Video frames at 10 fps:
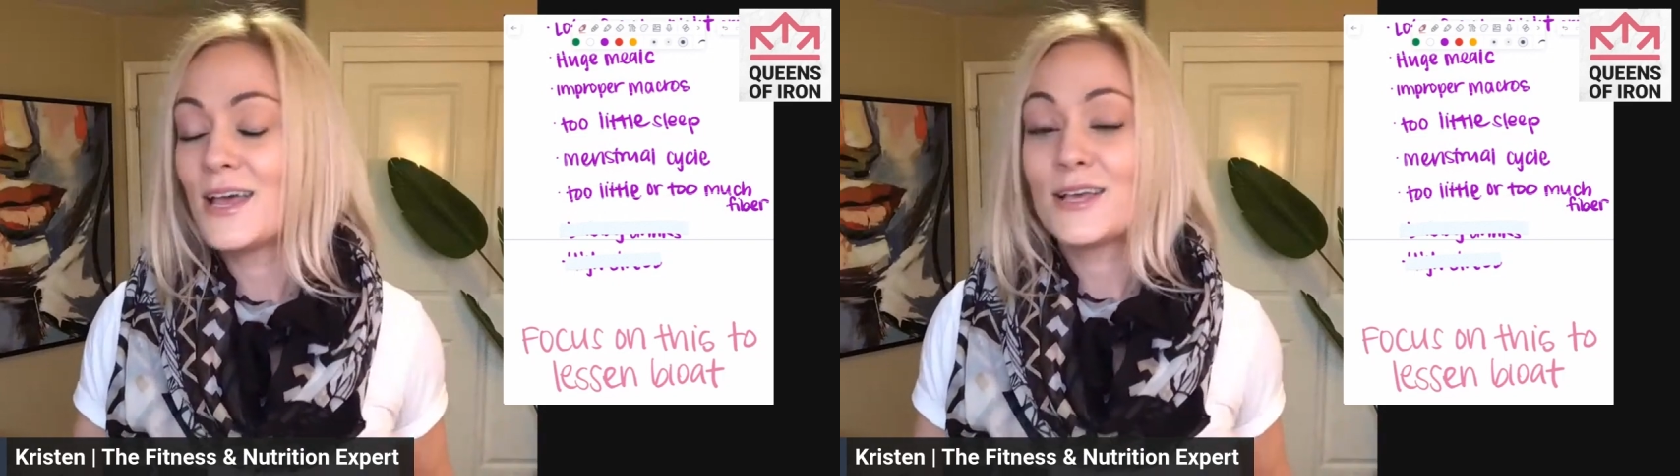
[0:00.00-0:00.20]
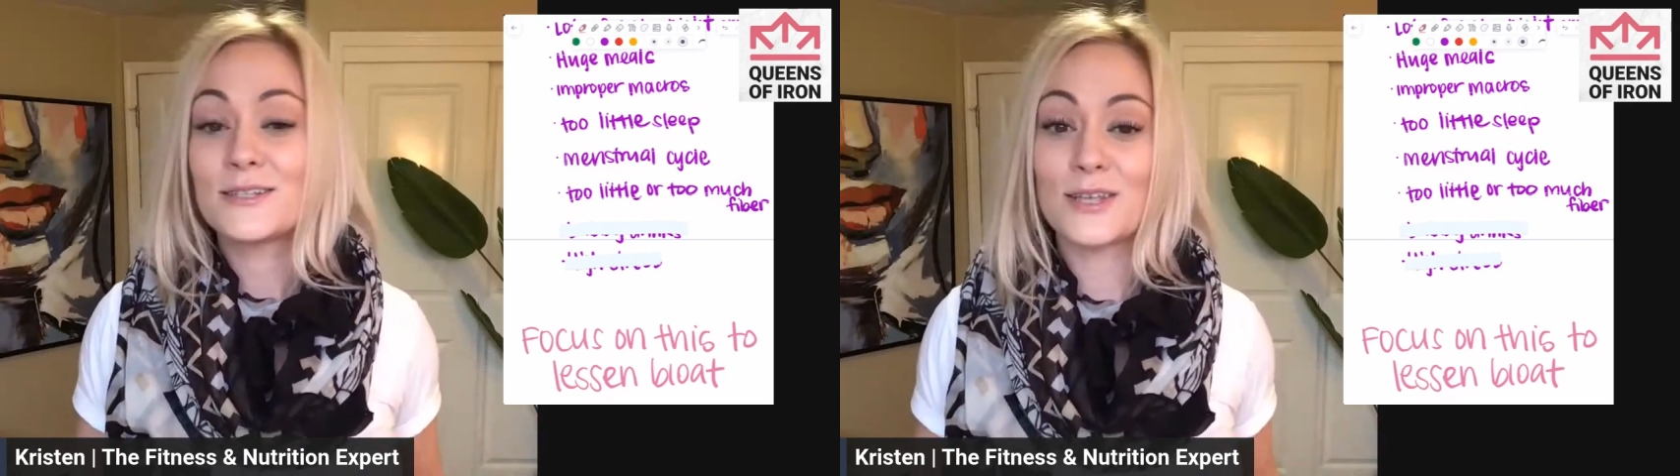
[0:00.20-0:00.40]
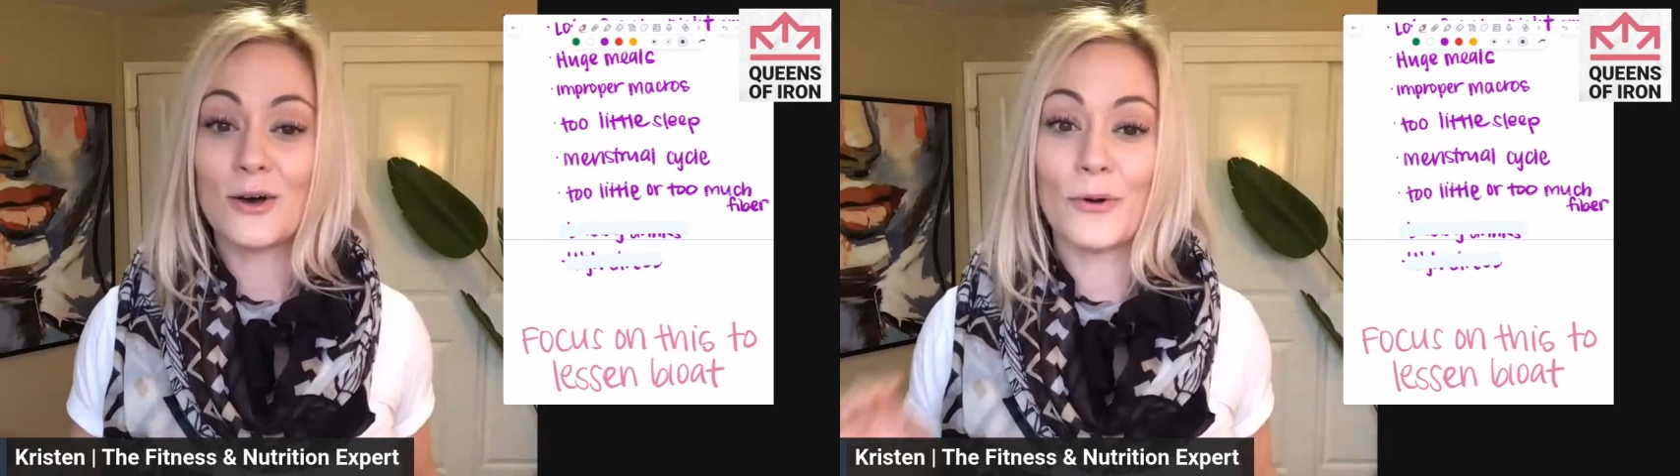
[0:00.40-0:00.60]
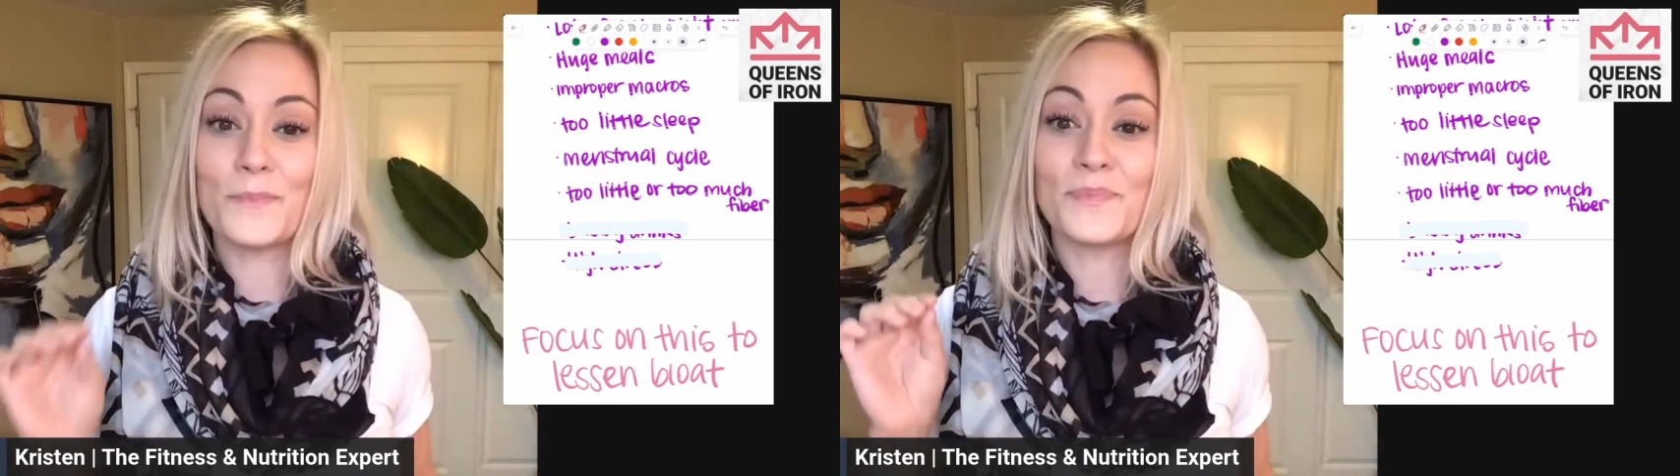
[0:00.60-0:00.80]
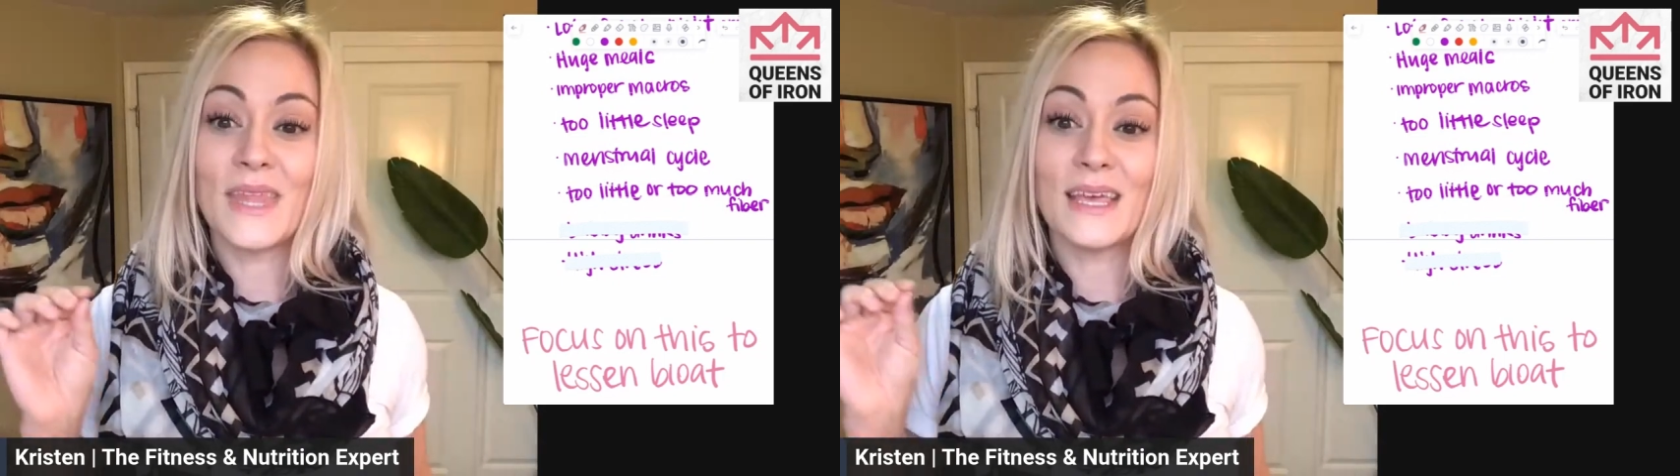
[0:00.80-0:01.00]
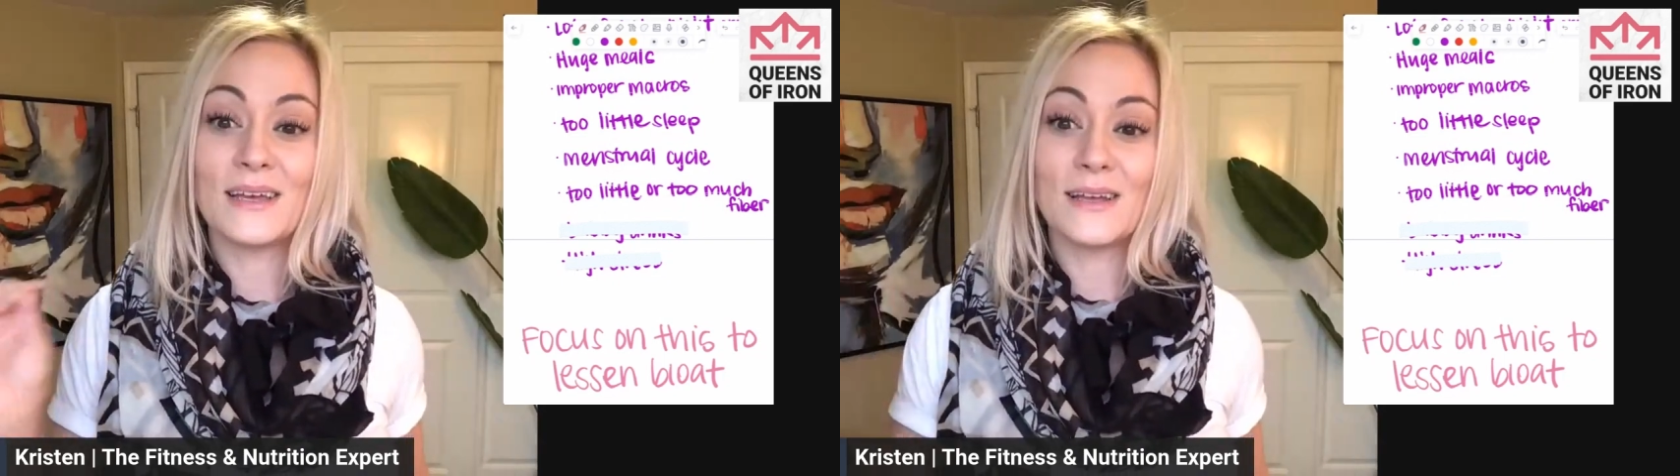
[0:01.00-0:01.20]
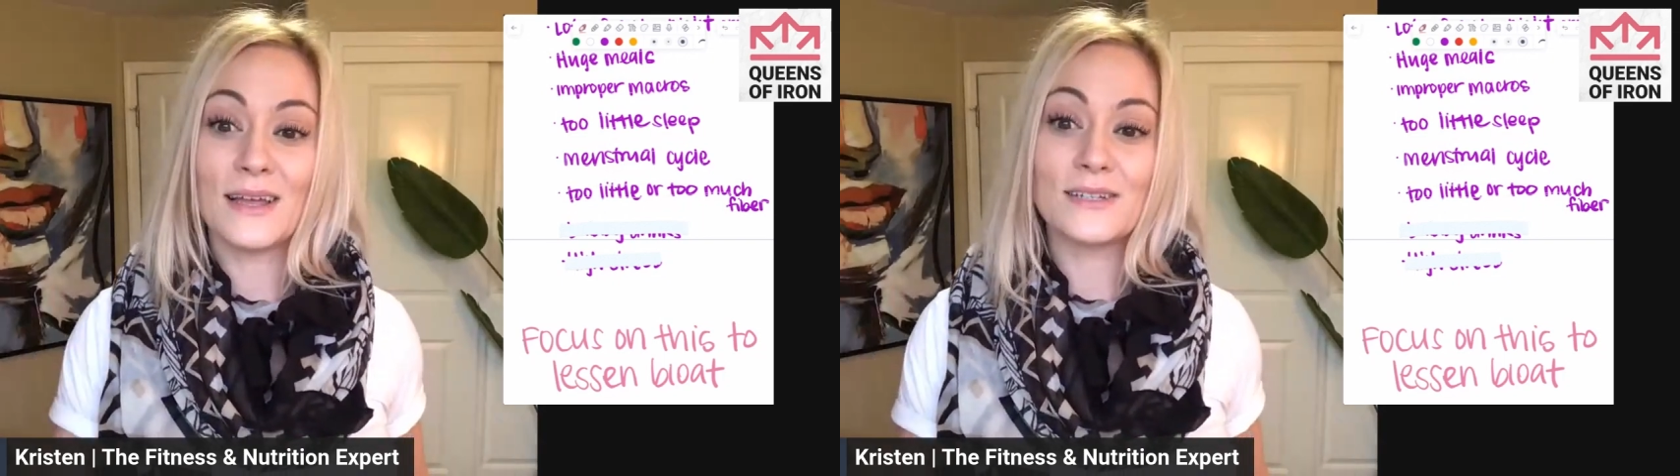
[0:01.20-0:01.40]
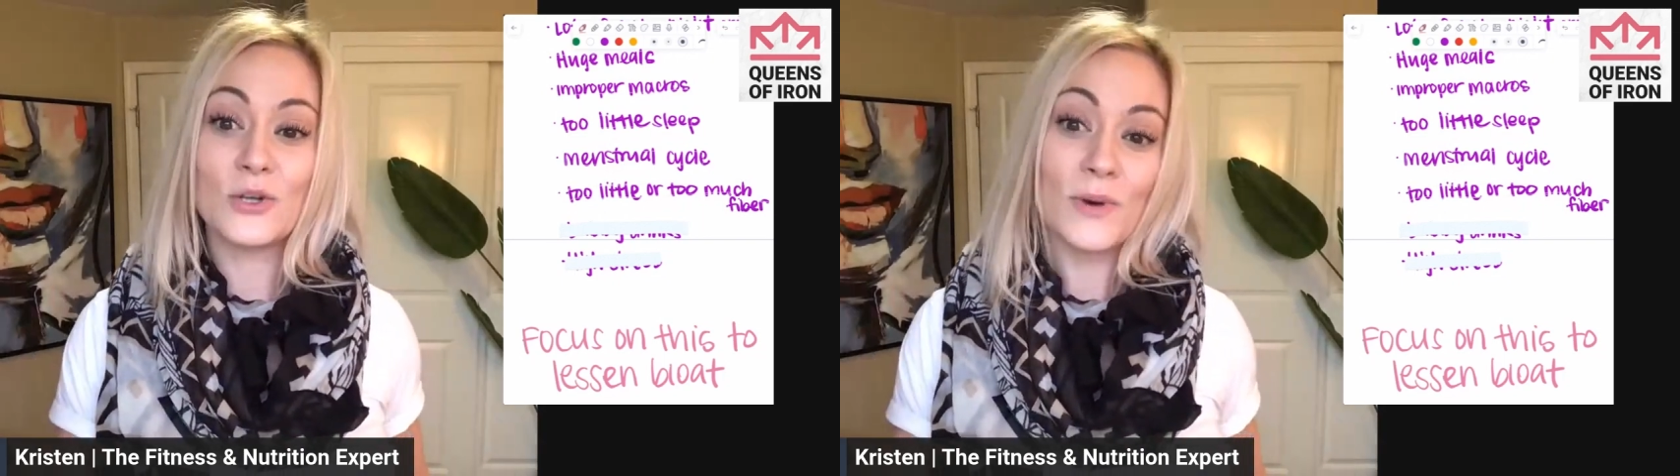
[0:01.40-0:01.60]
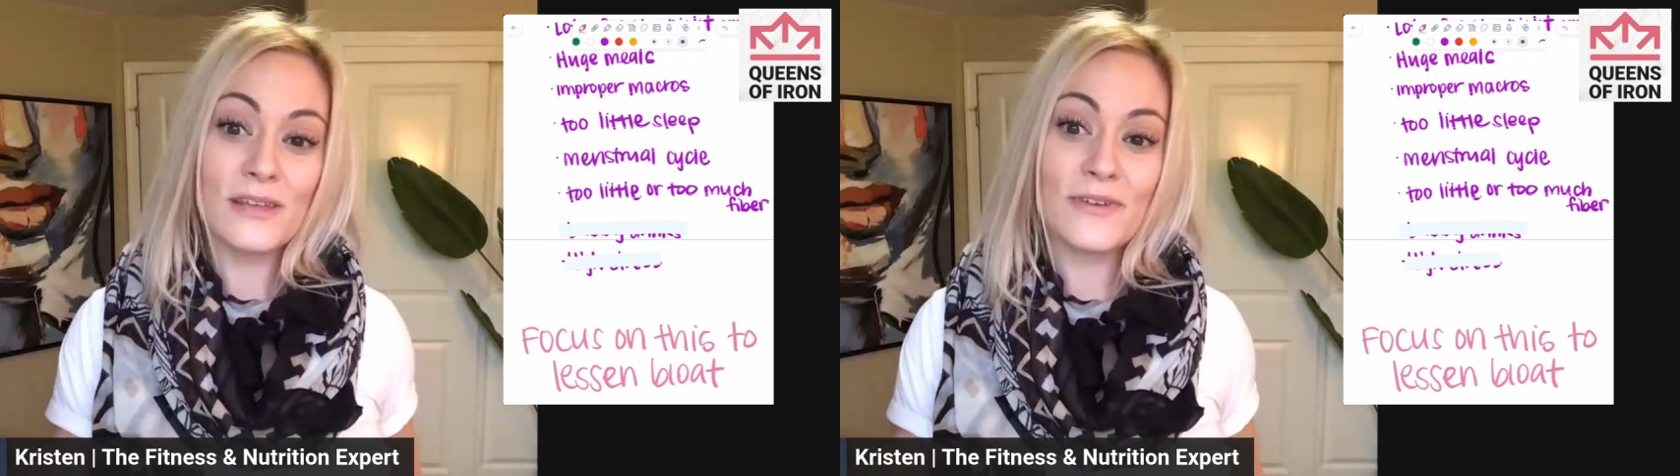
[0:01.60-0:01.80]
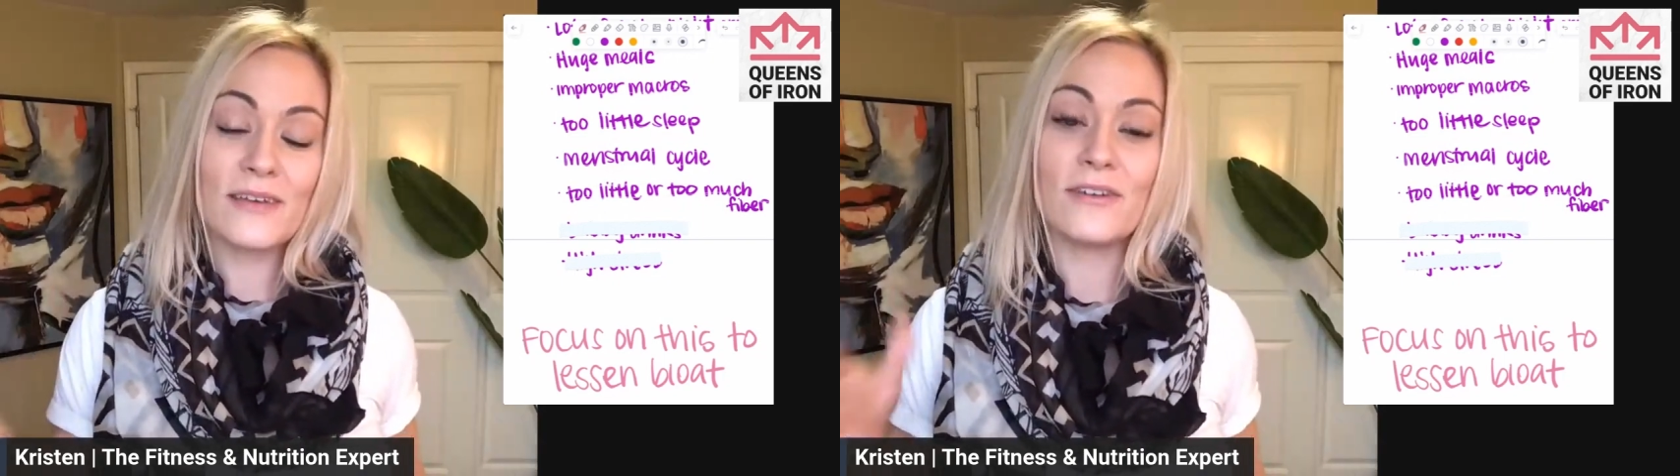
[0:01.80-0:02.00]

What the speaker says: So 25